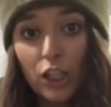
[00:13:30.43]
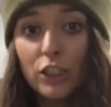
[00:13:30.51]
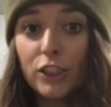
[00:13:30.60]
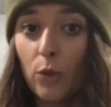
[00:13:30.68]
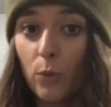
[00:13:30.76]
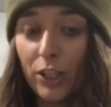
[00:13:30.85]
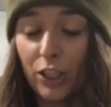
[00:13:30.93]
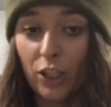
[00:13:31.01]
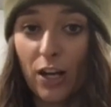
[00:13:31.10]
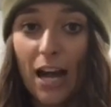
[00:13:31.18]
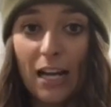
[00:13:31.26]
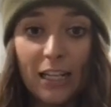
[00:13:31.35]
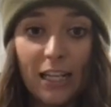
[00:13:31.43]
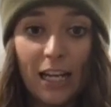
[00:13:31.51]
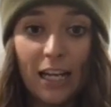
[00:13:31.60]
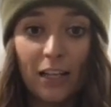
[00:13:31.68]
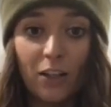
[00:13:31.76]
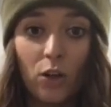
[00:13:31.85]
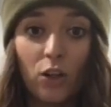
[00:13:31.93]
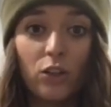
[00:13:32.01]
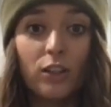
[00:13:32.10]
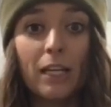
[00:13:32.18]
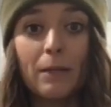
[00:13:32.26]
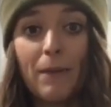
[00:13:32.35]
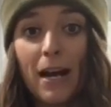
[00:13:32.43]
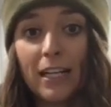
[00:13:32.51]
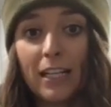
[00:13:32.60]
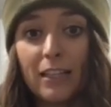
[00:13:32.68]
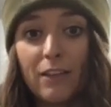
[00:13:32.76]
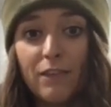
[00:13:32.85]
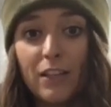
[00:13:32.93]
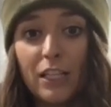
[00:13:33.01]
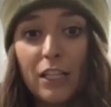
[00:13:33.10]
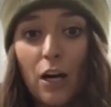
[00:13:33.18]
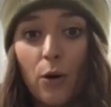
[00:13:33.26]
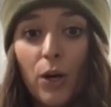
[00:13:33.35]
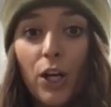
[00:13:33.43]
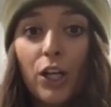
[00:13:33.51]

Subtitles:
So when you're editing or looking back at the video,